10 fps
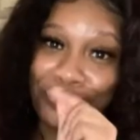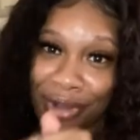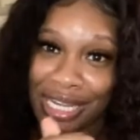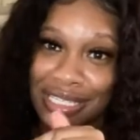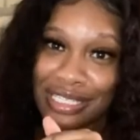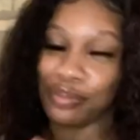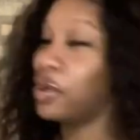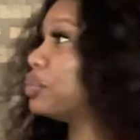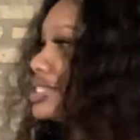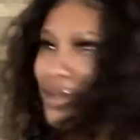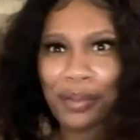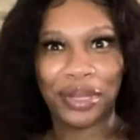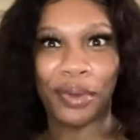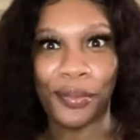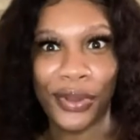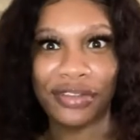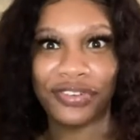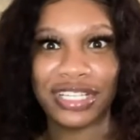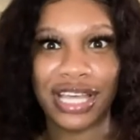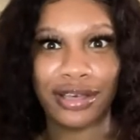right this moment. So I'm at my
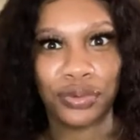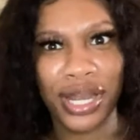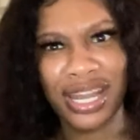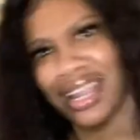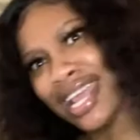boyfriend's house, right?